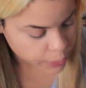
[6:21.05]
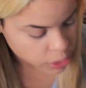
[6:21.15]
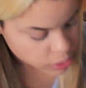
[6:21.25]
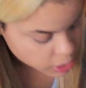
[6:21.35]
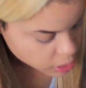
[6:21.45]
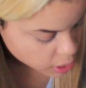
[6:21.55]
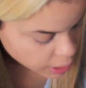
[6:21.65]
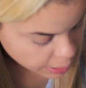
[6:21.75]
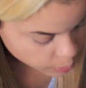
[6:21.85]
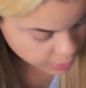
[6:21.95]
First,
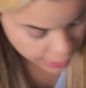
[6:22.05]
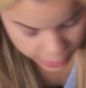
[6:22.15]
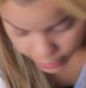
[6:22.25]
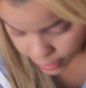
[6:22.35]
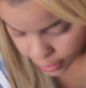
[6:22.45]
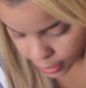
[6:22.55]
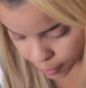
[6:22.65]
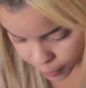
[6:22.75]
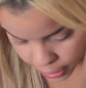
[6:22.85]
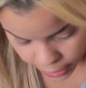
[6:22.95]
I will
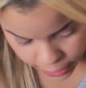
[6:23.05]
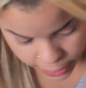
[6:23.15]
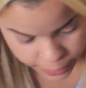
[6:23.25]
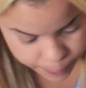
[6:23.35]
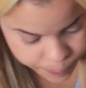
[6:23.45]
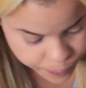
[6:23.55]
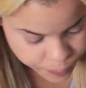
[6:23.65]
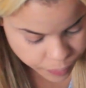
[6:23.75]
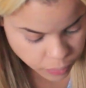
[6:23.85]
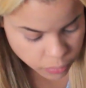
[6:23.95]
take my
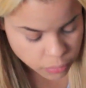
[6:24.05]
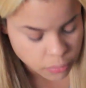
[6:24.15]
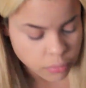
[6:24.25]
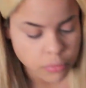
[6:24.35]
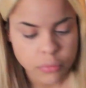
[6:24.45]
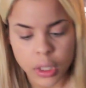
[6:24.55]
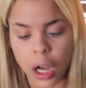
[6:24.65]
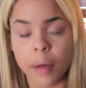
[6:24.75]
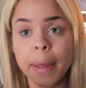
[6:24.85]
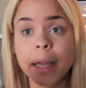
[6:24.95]

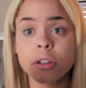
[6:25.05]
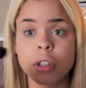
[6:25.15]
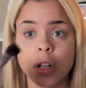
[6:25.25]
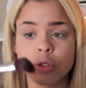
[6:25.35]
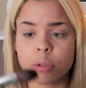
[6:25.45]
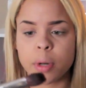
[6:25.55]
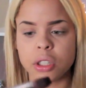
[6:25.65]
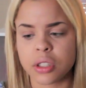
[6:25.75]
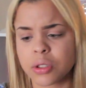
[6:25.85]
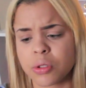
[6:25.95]
angled contour
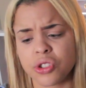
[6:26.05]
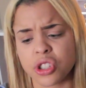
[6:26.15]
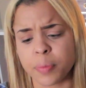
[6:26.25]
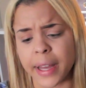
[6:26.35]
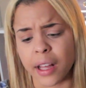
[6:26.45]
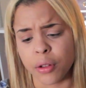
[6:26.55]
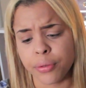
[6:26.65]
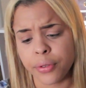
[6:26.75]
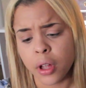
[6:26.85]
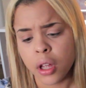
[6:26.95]
brush. This one's just by
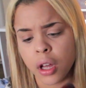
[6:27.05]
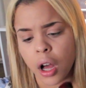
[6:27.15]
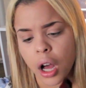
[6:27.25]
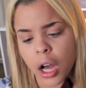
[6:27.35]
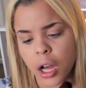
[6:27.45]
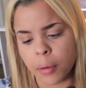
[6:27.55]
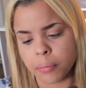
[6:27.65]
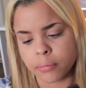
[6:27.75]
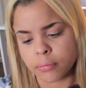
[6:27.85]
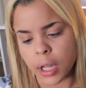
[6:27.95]
Elf.
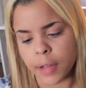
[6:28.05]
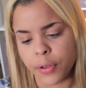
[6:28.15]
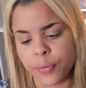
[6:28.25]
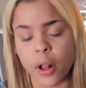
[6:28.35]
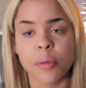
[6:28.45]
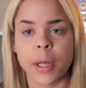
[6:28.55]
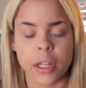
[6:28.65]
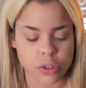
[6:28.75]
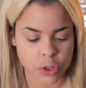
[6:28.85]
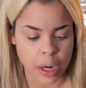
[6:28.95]
If you follow me on
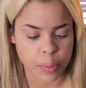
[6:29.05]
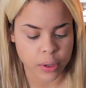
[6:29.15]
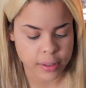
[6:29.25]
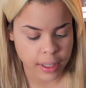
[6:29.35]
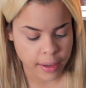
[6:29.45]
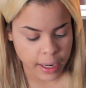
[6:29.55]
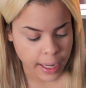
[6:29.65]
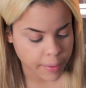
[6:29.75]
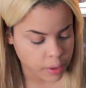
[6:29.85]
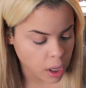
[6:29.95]
Instagram, you'll see that I
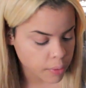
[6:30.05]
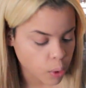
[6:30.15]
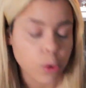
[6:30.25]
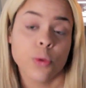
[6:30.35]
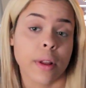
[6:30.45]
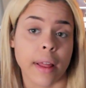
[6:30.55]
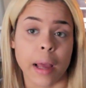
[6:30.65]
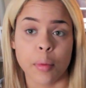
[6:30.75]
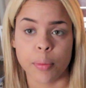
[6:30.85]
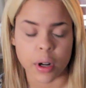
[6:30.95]
have a lot of old
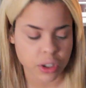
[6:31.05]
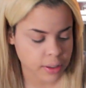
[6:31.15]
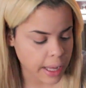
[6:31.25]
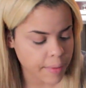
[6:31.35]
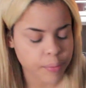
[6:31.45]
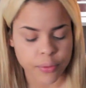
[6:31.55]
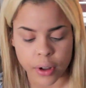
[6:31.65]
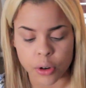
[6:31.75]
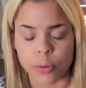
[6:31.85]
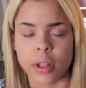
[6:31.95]
reliable brushes. I haven't
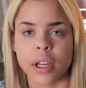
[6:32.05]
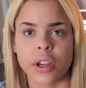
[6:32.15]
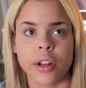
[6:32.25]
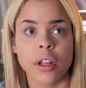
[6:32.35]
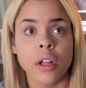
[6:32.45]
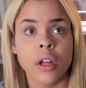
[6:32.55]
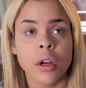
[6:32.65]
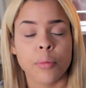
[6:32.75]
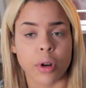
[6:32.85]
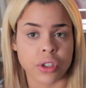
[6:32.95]
found a really good
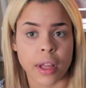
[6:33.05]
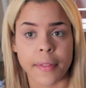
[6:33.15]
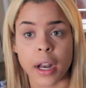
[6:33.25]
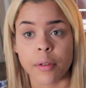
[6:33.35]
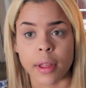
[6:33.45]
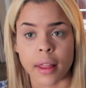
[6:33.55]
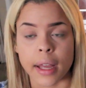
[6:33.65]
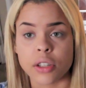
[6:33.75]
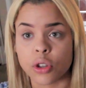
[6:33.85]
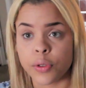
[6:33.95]
brush set that I really
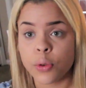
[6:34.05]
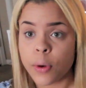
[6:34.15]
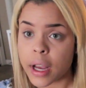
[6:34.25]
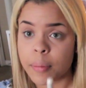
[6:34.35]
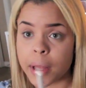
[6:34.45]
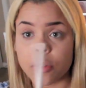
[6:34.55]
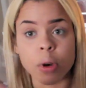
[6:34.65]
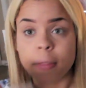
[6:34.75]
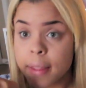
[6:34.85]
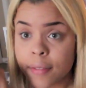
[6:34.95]
like, so if you recommend
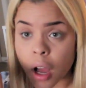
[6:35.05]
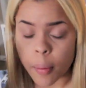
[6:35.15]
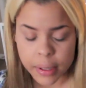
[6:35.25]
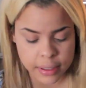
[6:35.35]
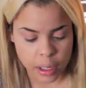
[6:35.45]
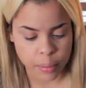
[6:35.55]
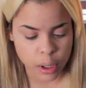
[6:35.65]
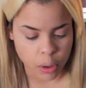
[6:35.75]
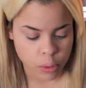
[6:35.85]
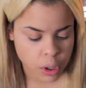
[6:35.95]
one, leave comments down
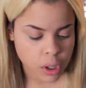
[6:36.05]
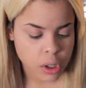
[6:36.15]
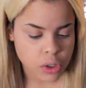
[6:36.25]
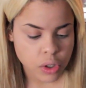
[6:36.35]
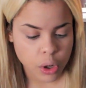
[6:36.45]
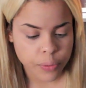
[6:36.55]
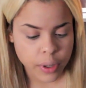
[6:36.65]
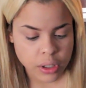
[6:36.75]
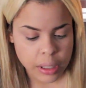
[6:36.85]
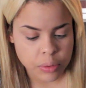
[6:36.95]
below. So
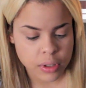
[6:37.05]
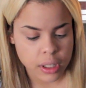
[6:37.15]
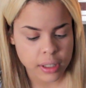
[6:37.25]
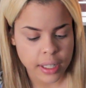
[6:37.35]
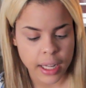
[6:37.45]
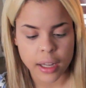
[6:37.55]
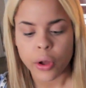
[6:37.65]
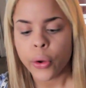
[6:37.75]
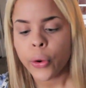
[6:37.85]
first I'm just going to take